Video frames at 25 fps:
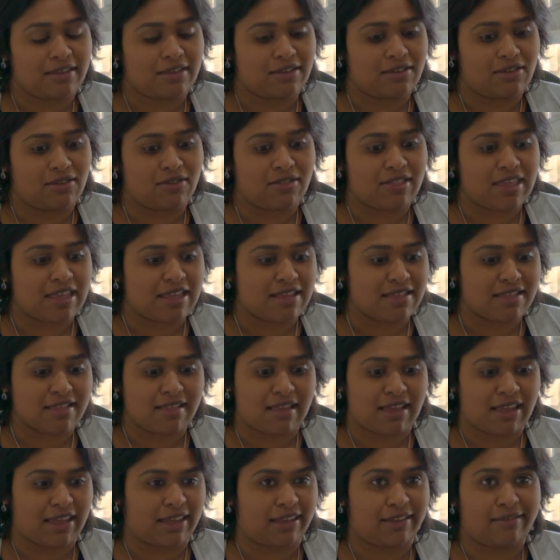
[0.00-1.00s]
you know, things
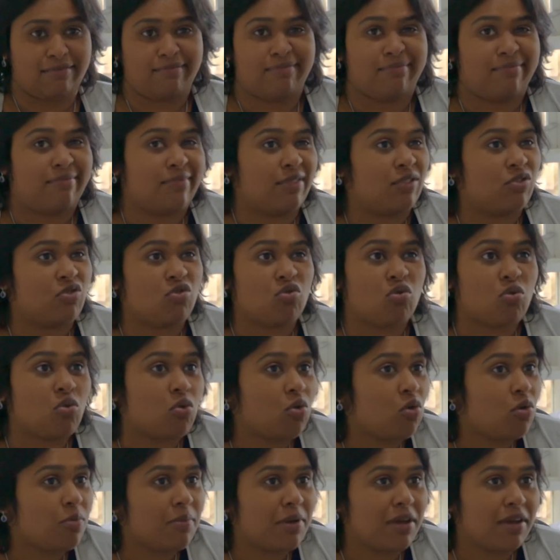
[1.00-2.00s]
like
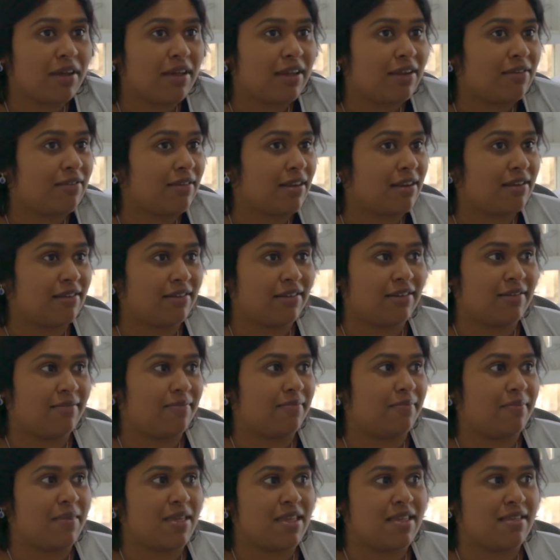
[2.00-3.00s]
trauma and
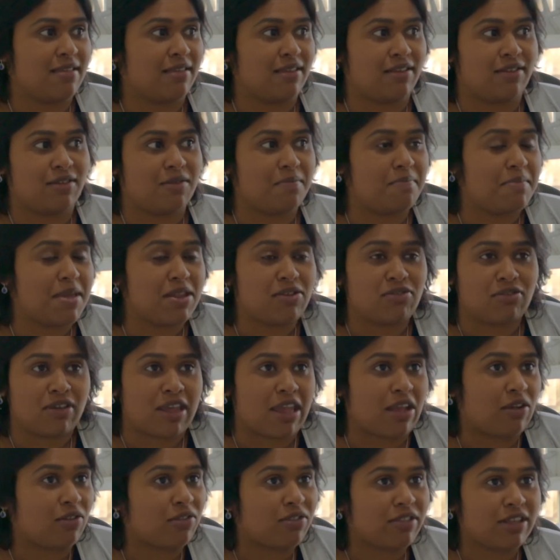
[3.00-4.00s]
you know, mental
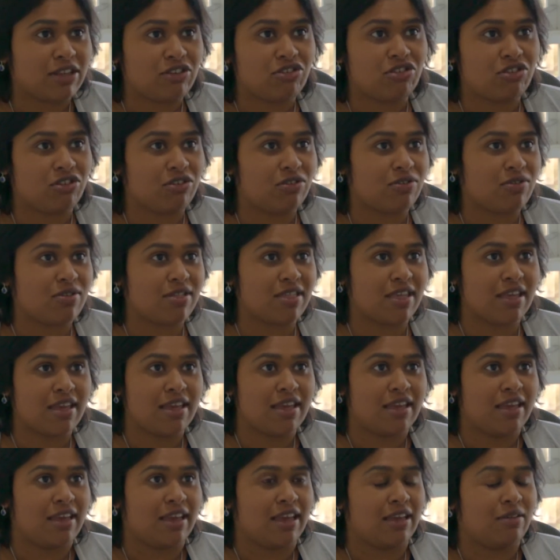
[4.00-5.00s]
health issues,
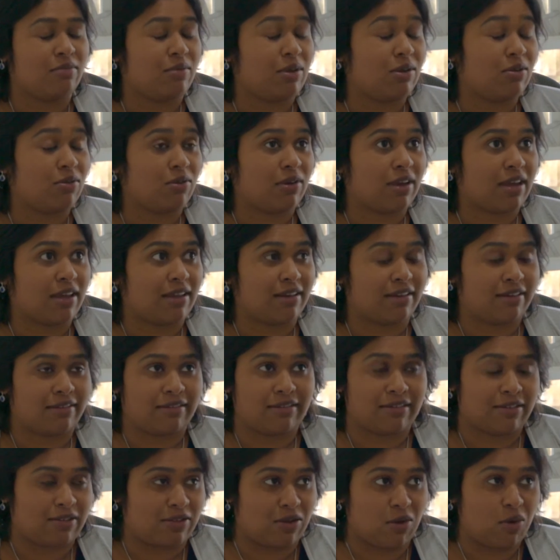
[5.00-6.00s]
and we look at
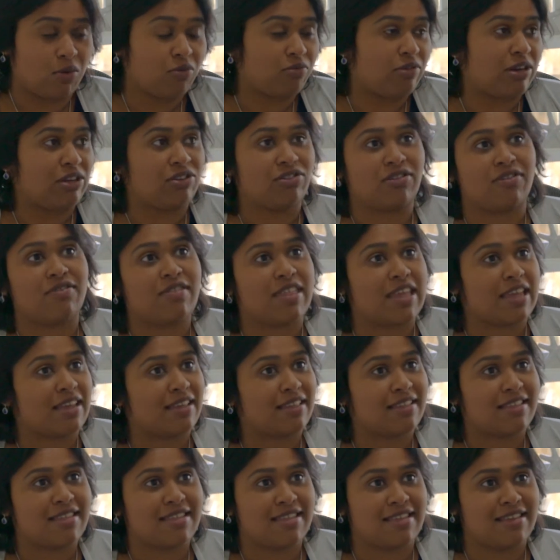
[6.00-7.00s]
a whole range of
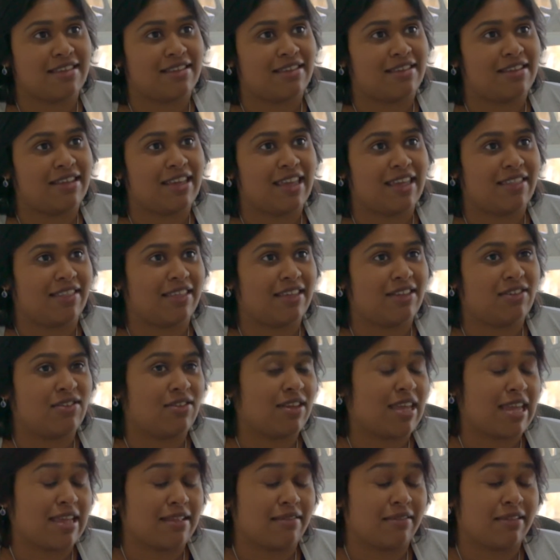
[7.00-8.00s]
things together to
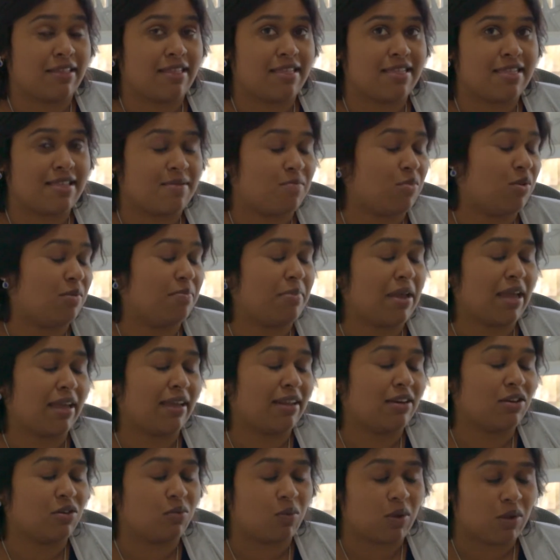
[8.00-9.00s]
get someone
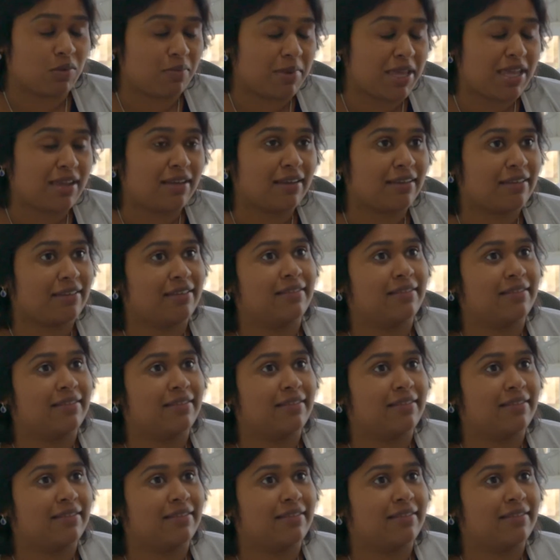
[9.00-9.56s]
back into well-being.